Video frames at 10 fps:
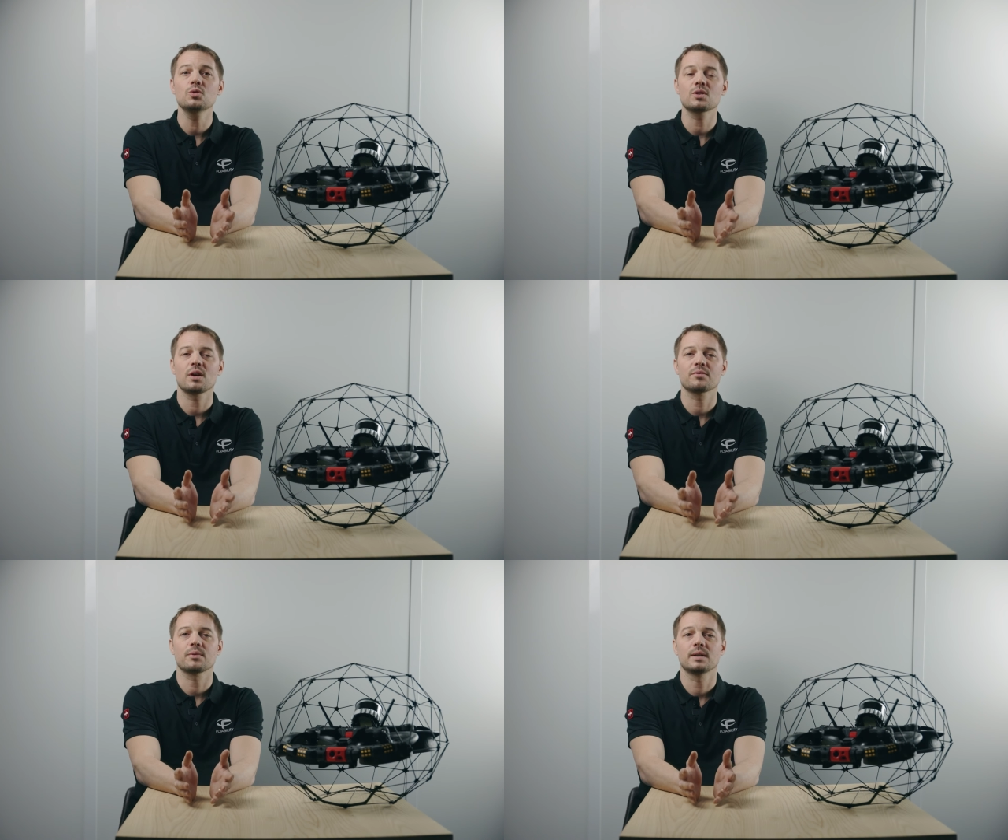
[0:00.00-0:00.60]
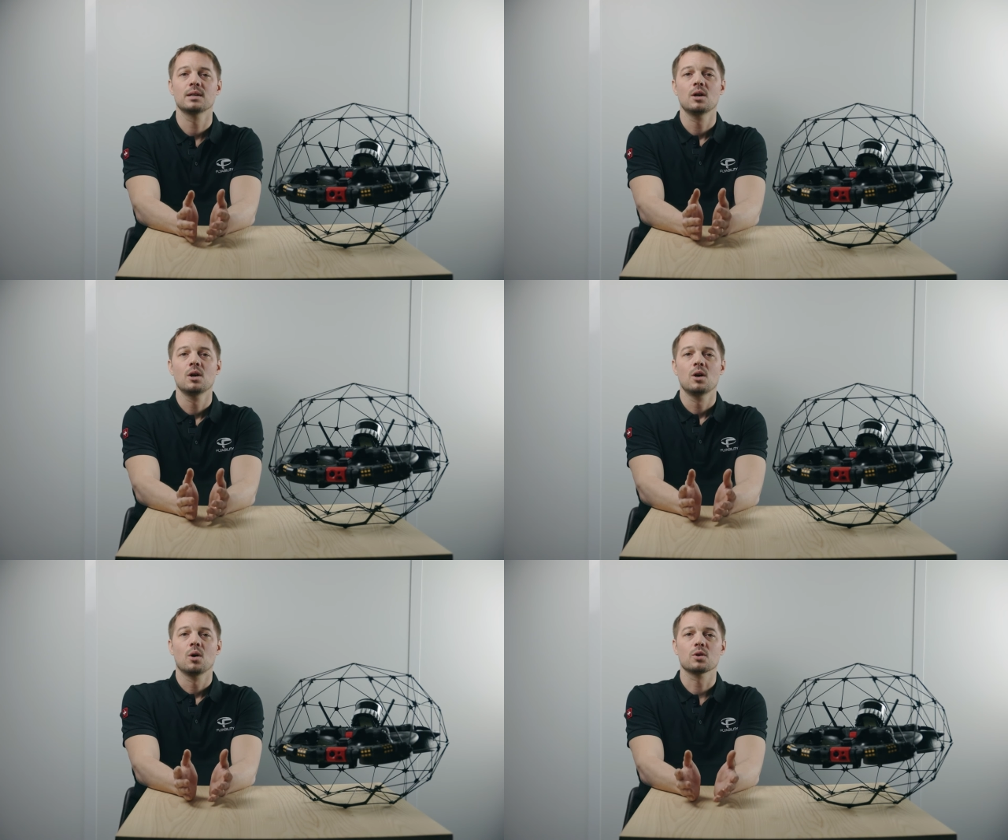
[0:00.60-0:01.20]
new software
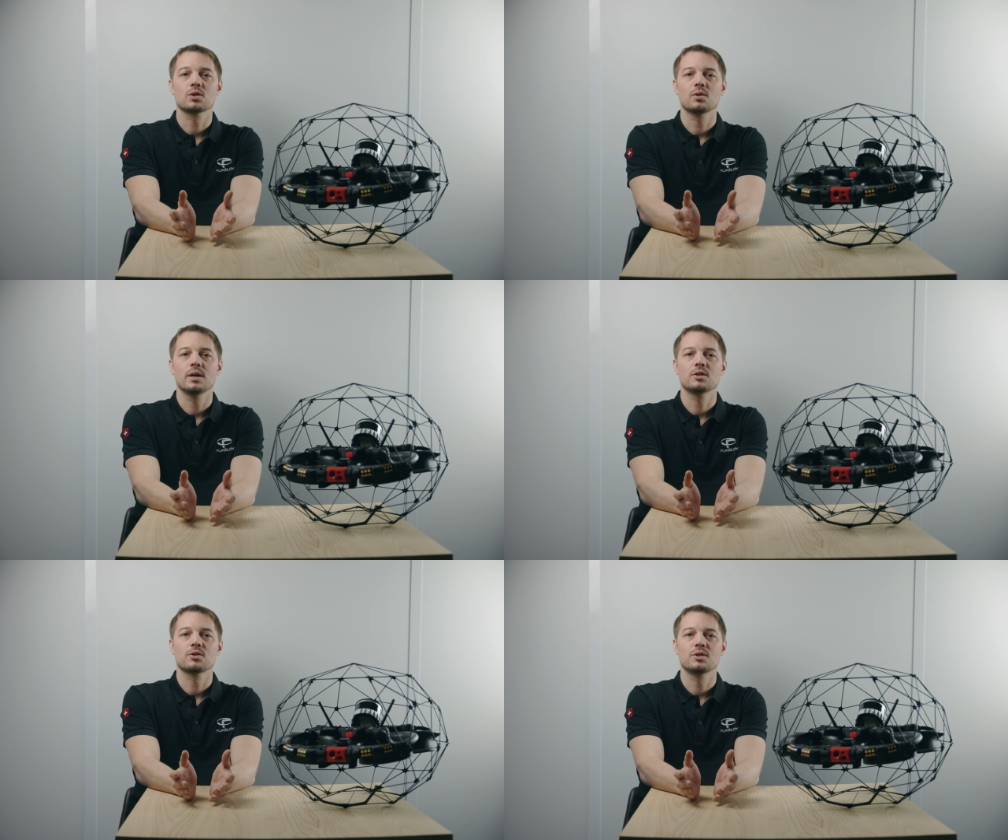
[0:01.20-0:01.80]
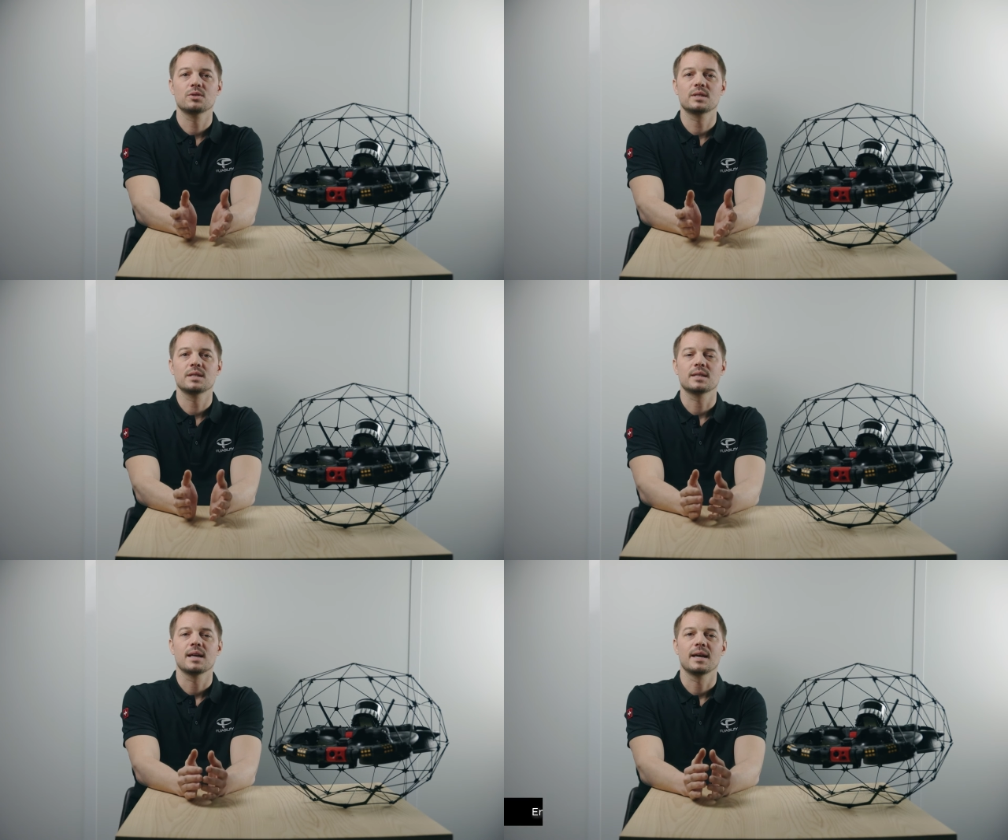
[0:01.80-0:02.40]
also
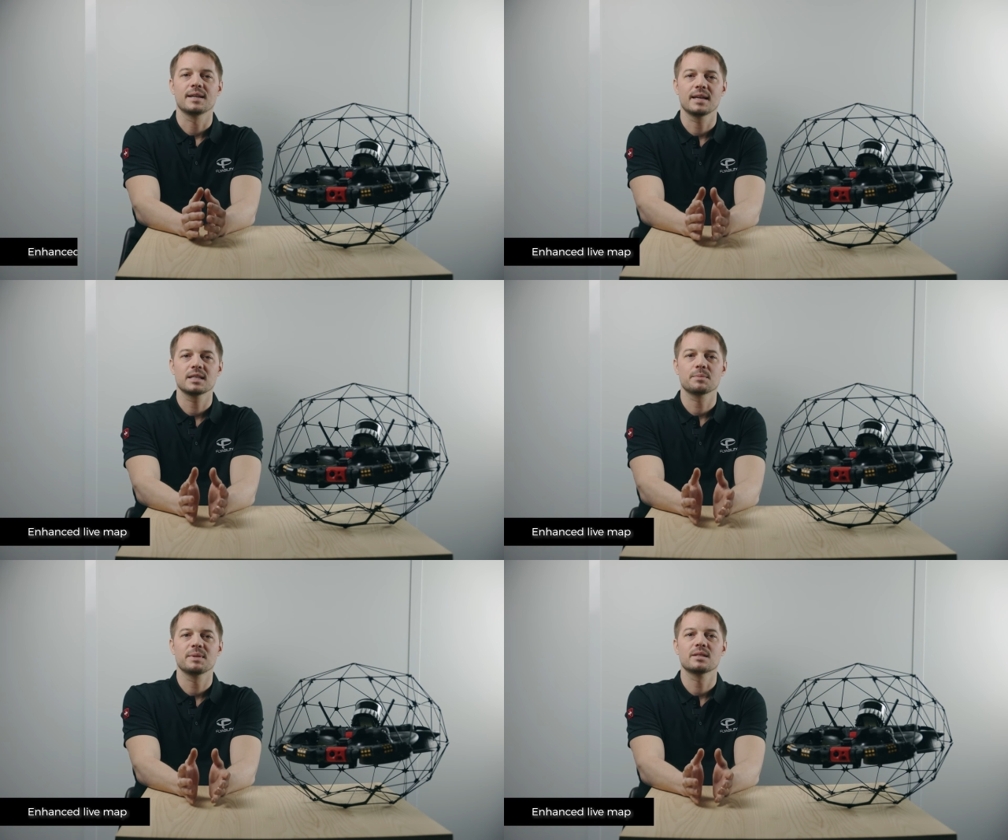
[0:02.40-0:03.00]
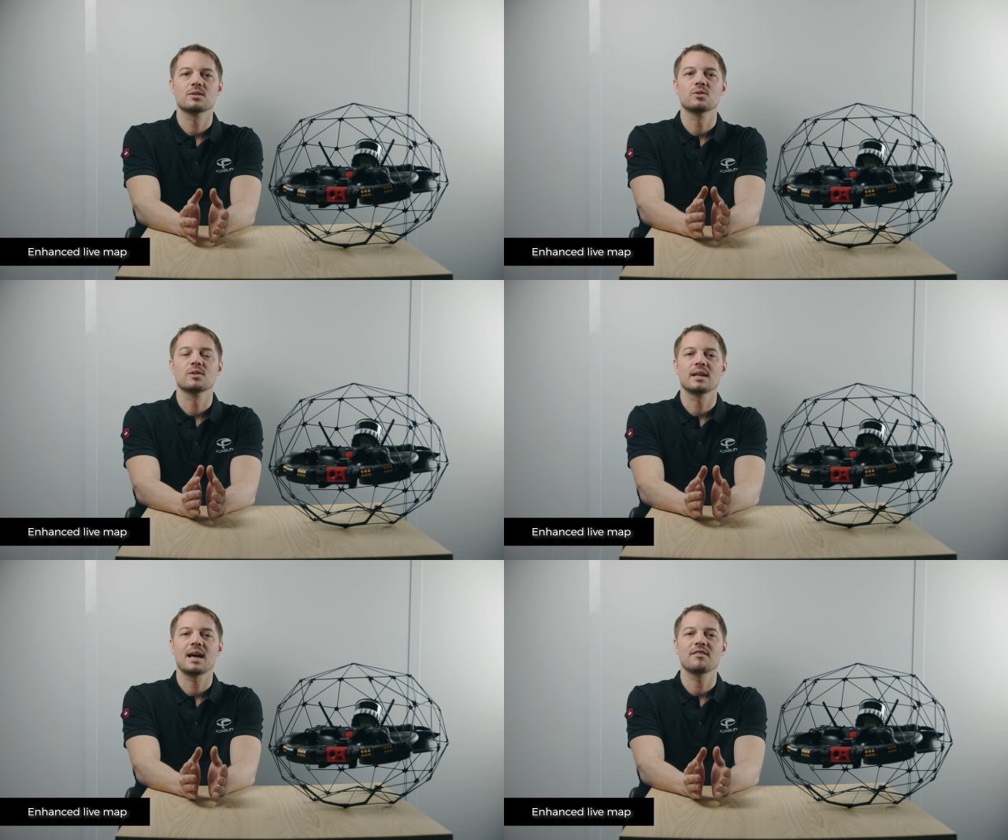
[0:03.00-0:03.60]
introduces enhancements
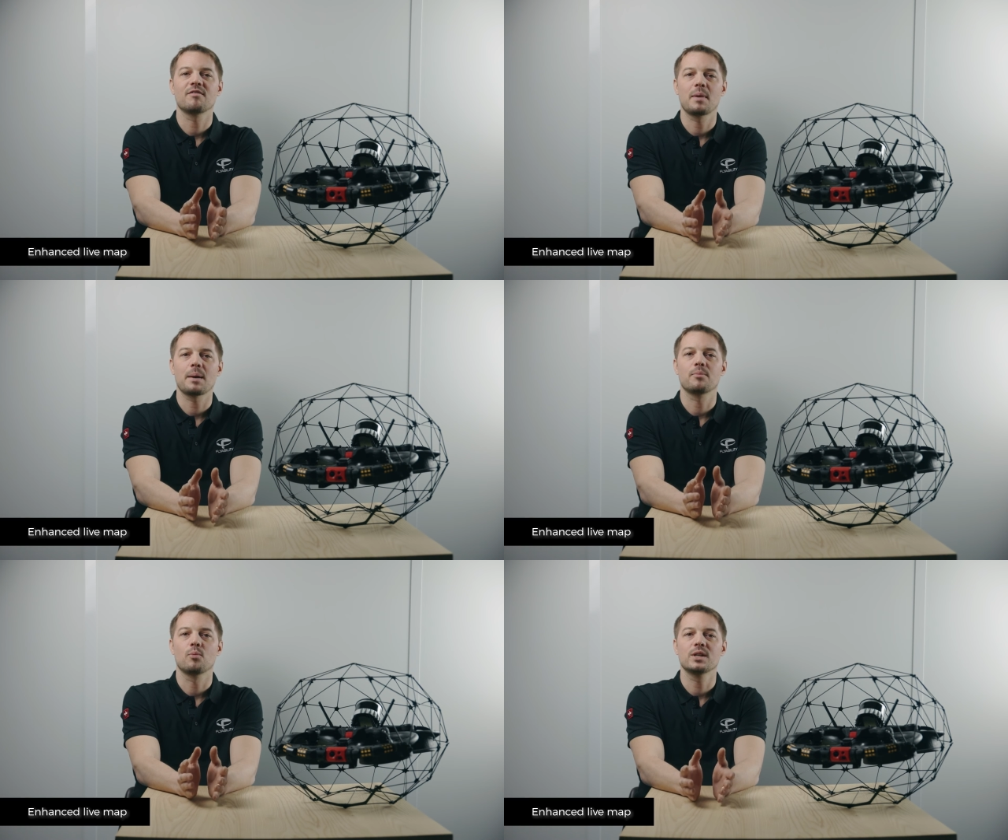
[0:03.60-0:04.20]
to the live map